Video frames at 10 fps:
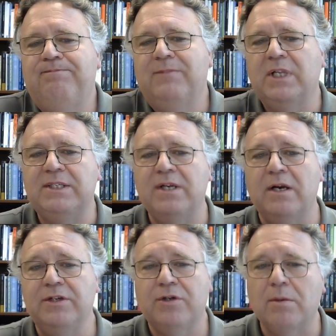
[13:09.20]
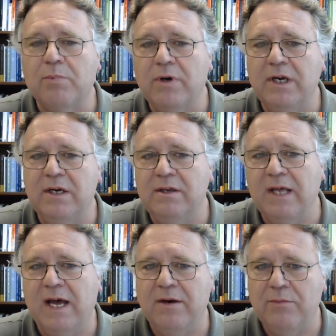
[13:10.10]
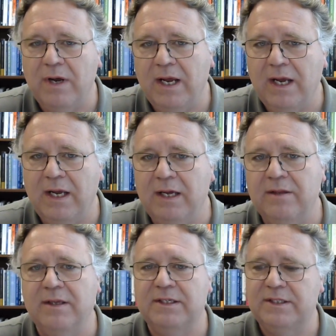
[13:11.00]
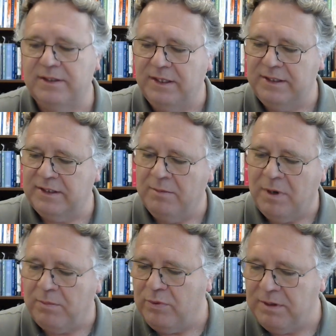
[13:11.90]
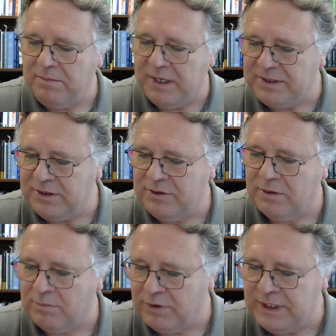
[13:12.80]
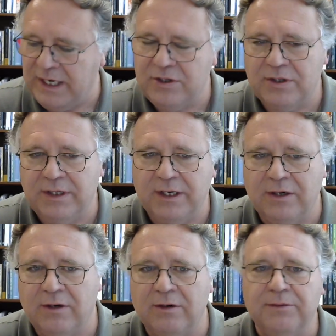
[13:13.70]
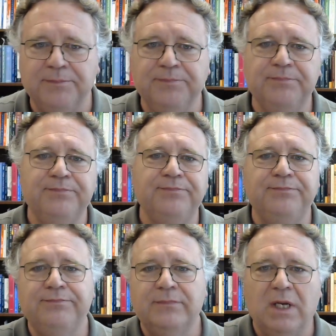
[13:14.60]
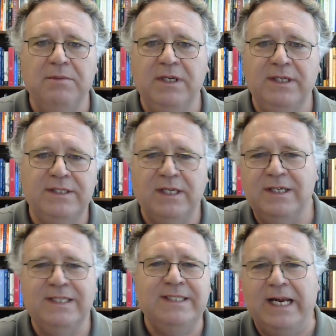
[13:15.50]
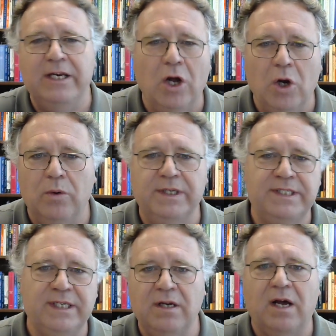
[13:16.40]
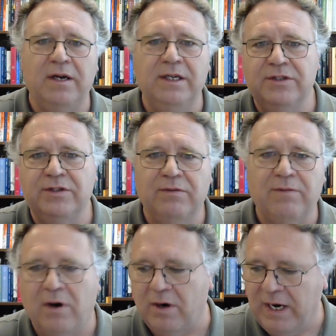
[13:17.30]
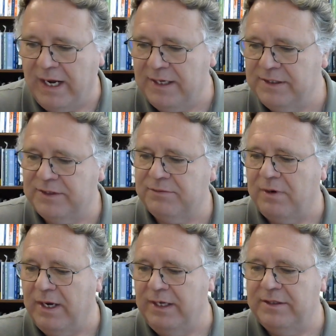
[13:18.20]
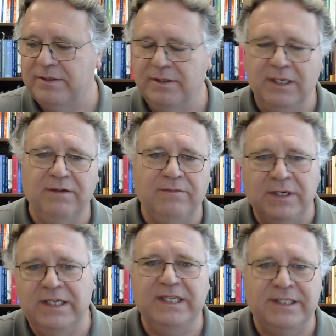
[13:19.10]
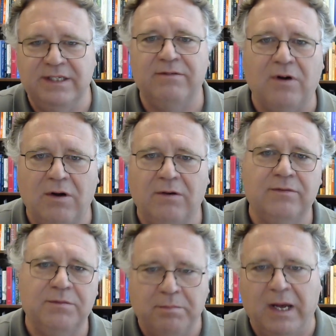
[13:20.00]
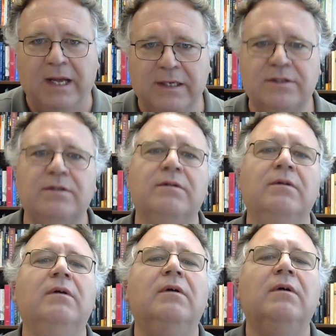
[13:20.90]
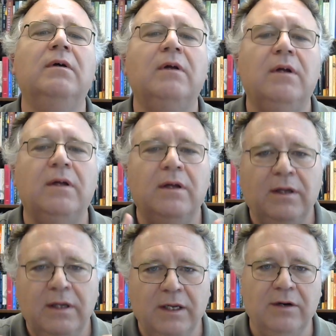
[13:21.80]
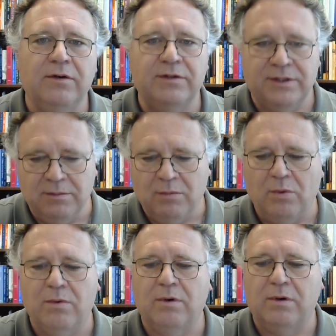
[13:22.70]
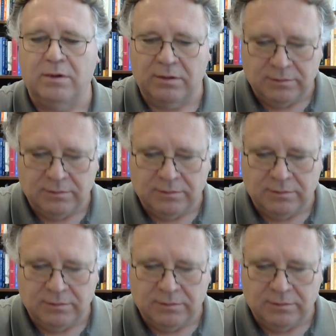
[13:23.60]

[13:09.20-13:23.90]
interpret it that way. Let's come up with the best interpretation here. I mean, he didn't say no. He said not insofar as, right? The infinity is involved, but here's a more